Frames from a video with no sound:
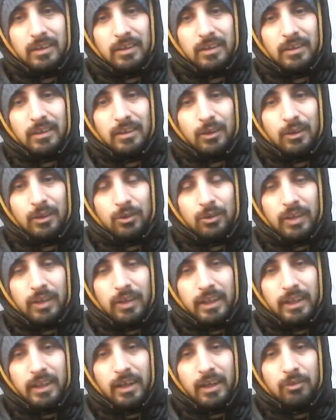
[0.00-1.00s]
Looks
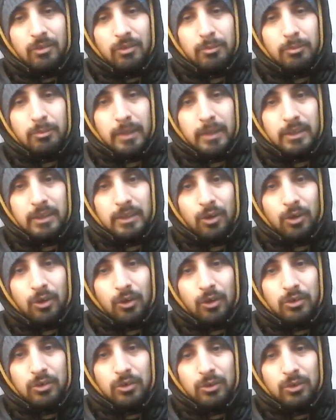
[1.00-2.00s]
like I have a big
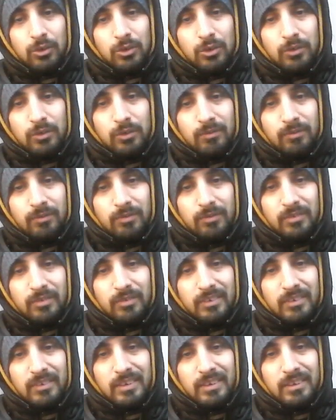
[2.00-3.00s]
torso though.
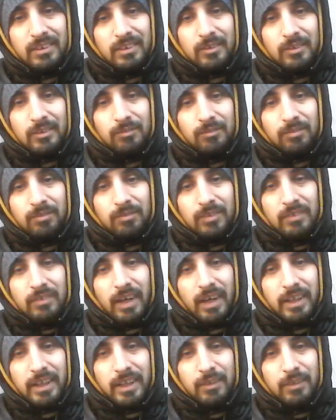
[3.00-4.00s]

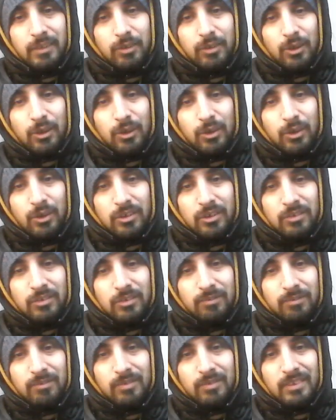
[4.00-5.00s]
I didn't even notice.
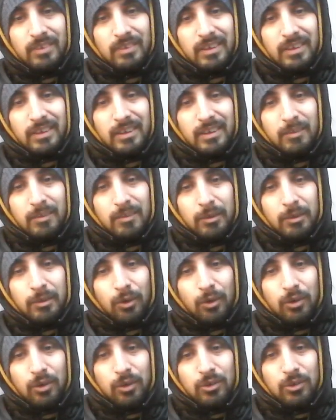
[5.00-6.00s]
My
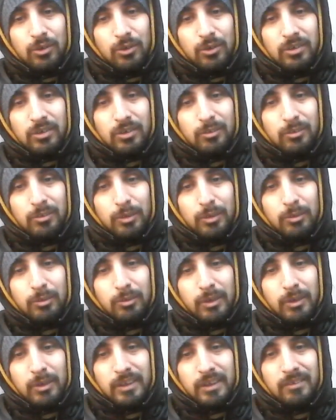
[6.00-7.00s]
torso is pretty
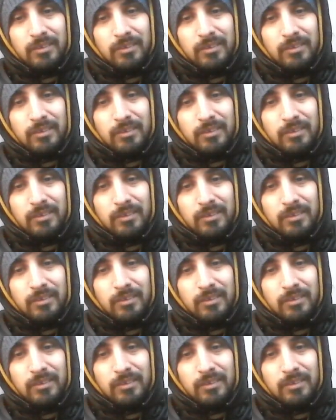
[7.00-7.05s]
big.